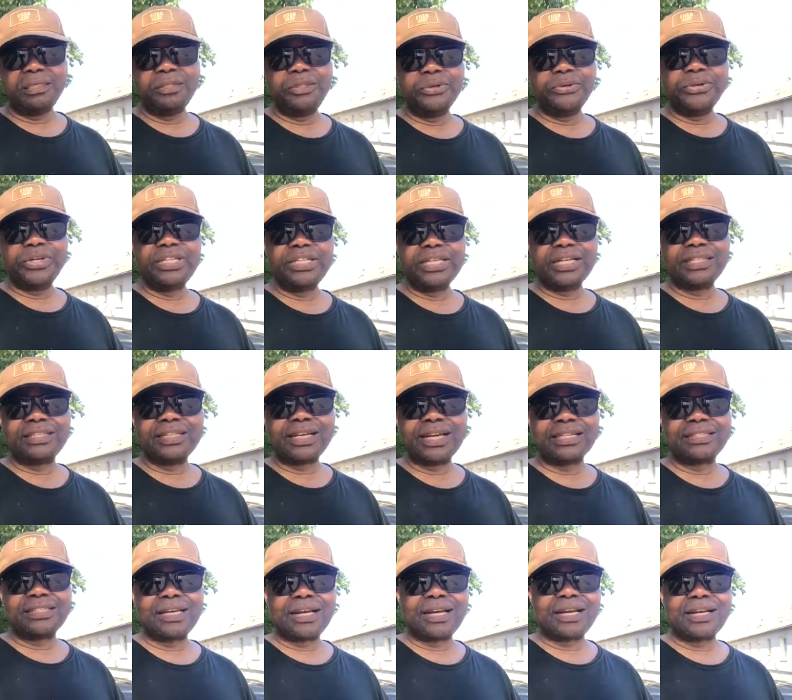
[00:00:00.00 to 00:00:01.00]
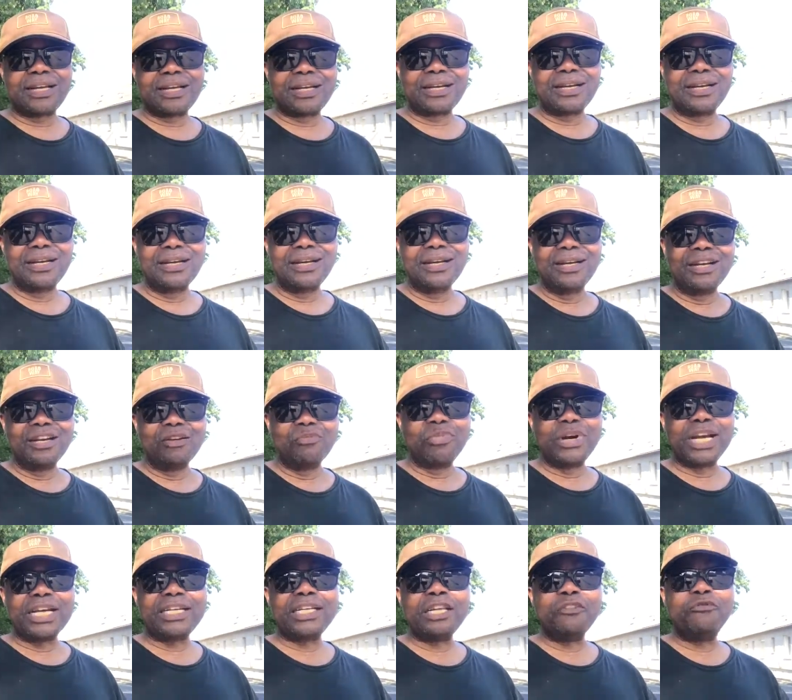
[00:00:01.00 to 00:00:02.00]
during that attack
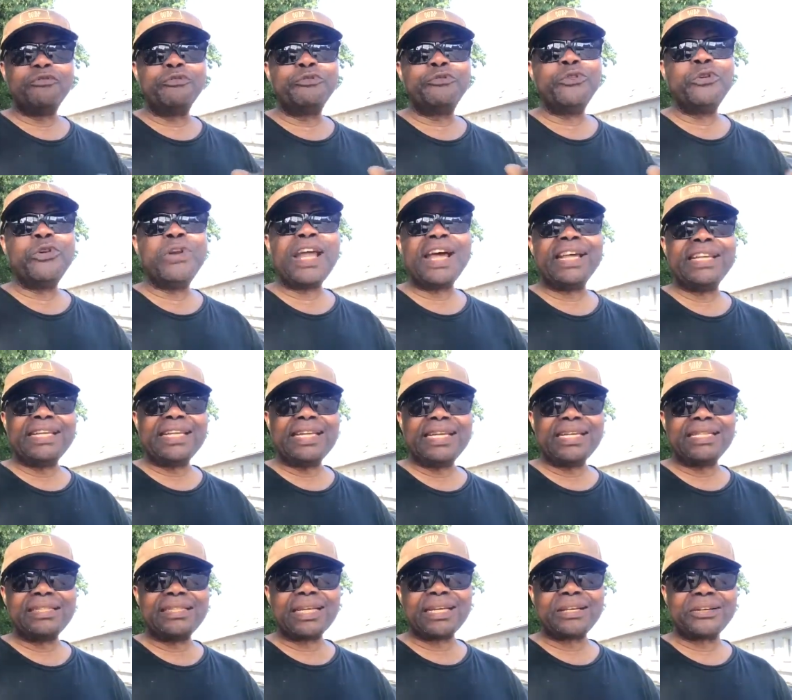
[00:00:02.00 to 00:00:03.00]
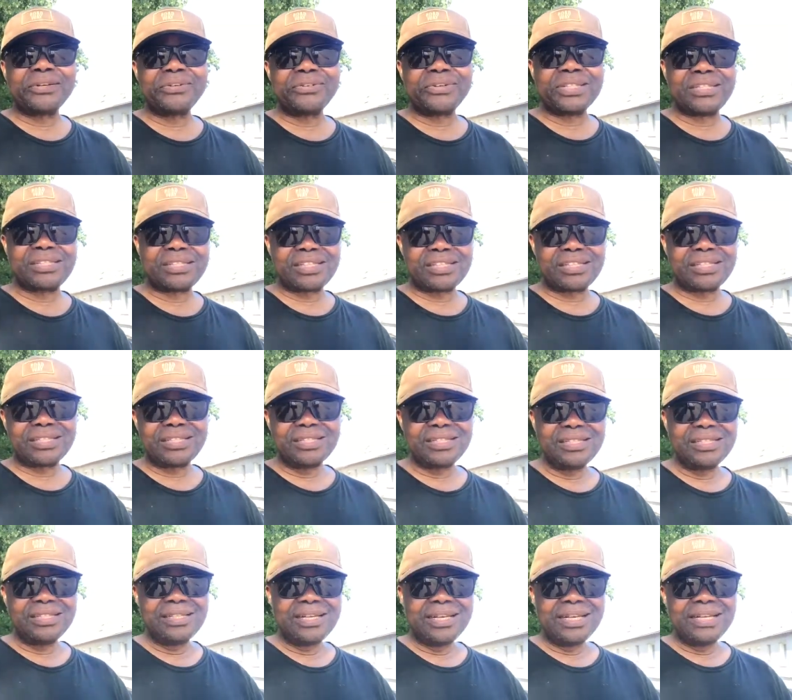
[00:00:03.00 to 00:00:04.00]
by the Fulani terrorists
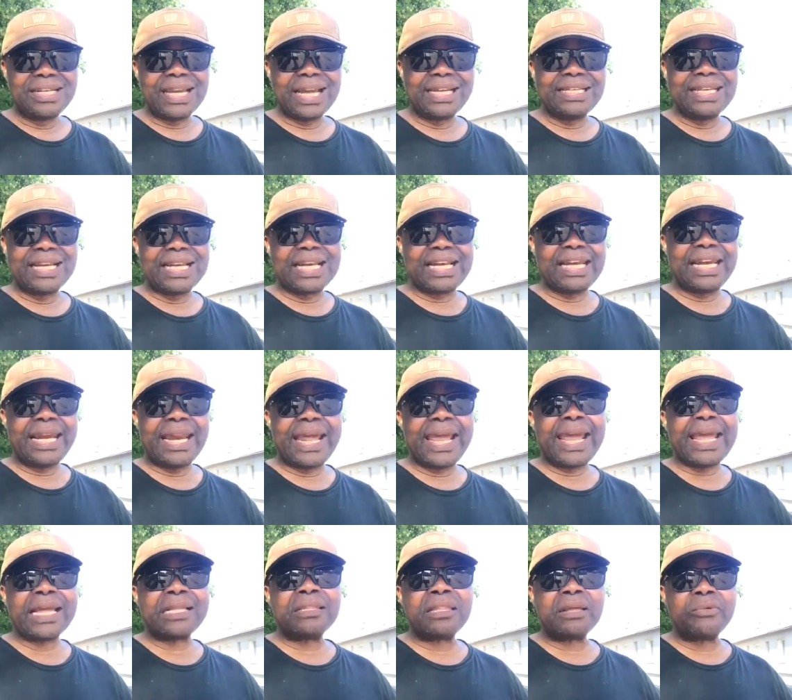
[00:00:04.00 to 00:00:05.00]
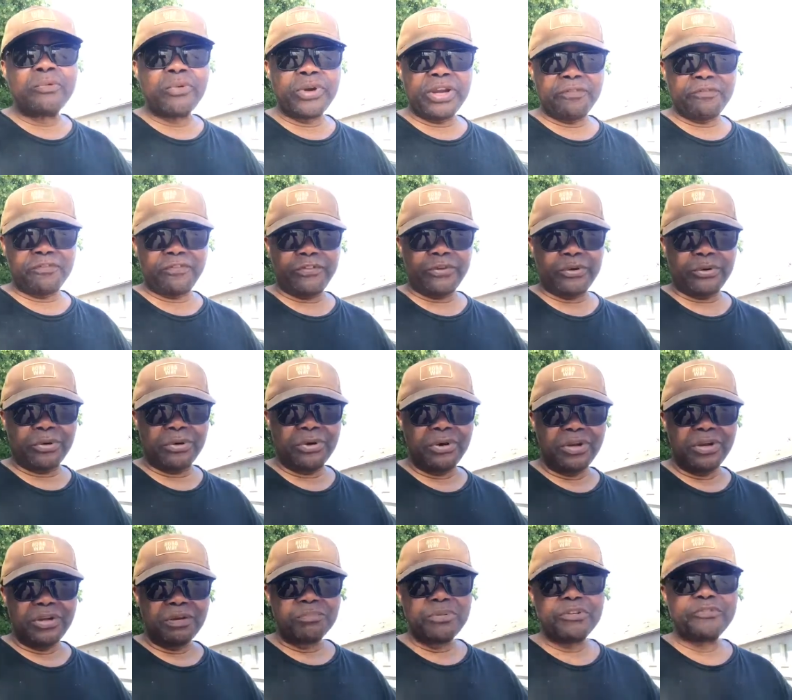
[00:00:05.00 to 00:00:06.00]
that they cleared the way for
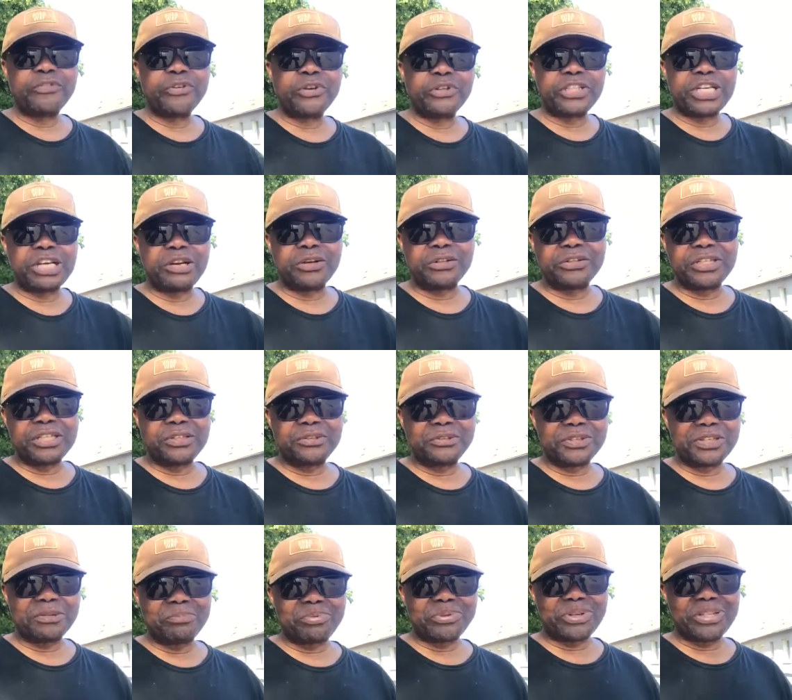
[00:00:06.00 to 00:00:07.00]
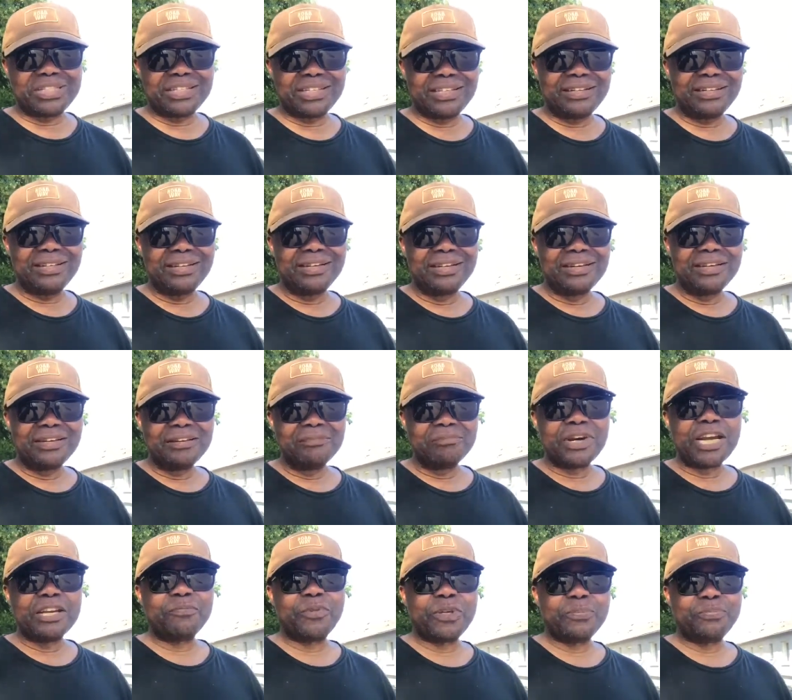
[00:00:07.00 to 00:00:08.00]
before they got into the prison.
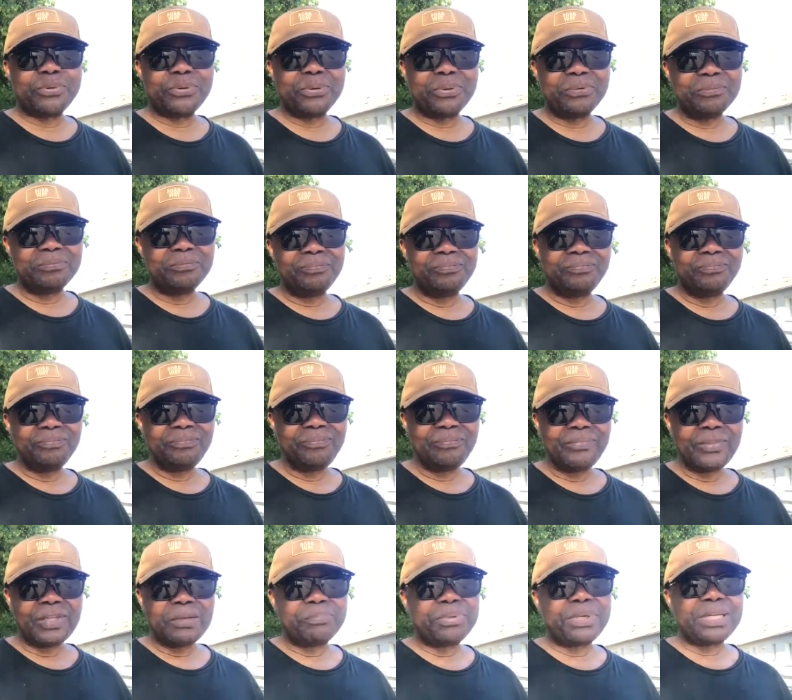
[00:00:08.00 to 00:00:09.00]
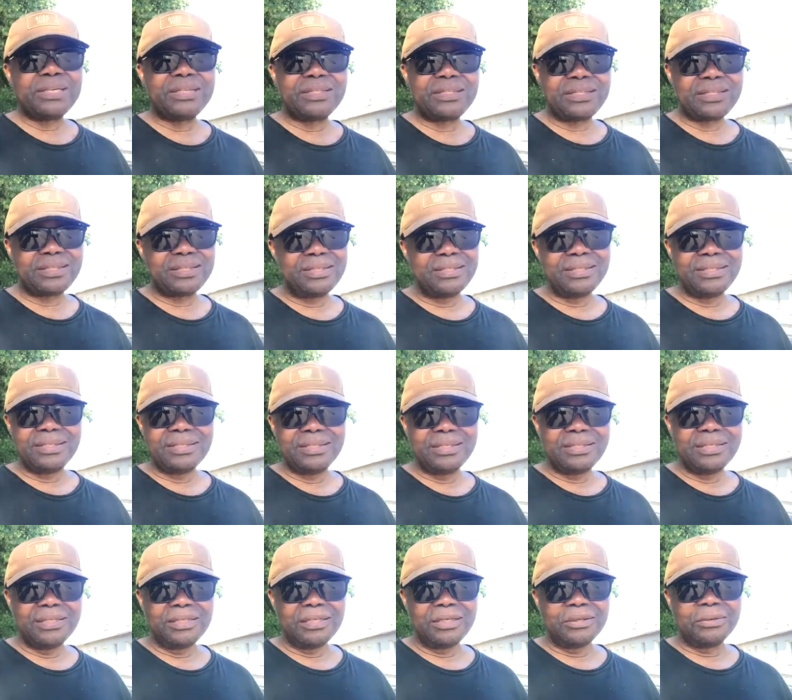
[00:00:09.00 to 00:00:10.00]
My people, please,
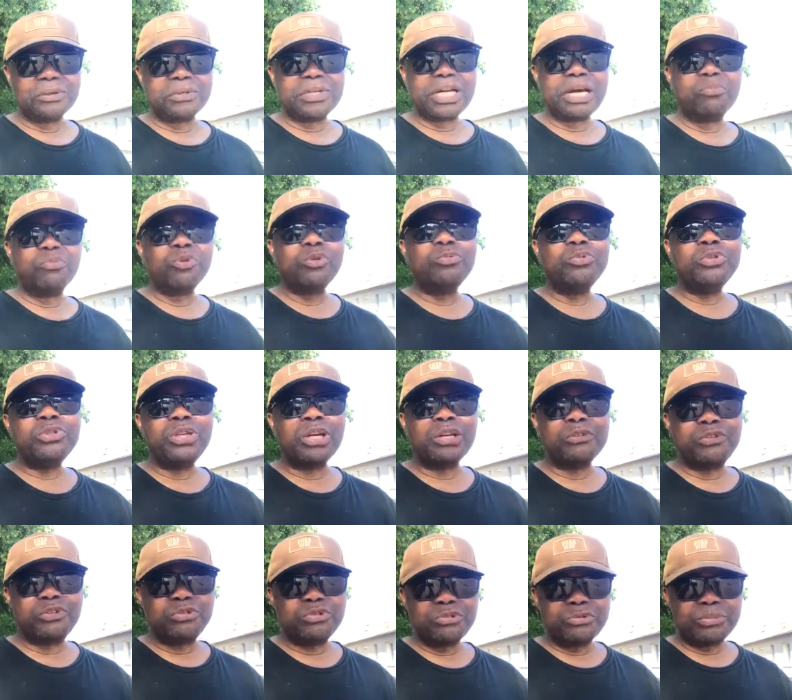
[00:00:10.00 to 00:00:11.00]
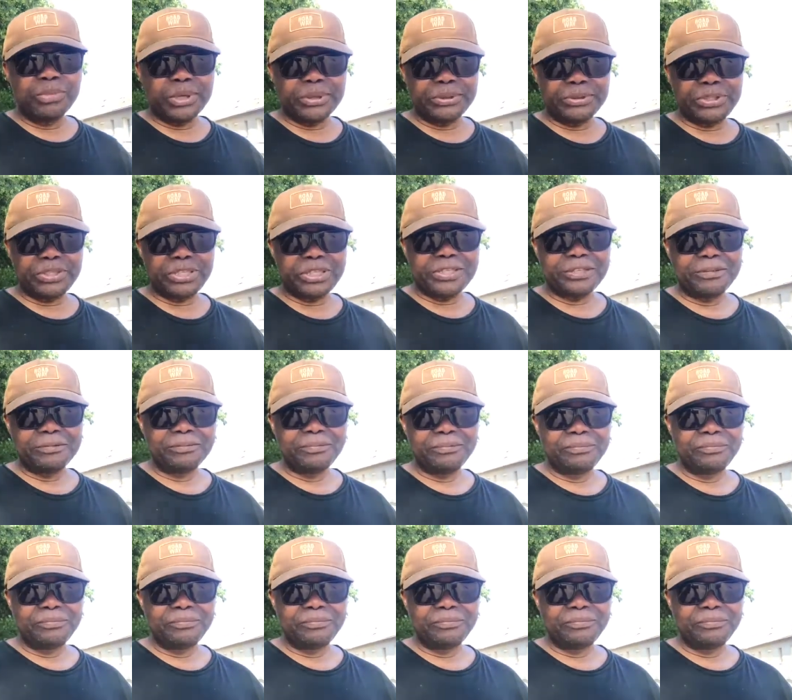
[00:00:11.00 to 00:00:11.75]
Onamumu done too much.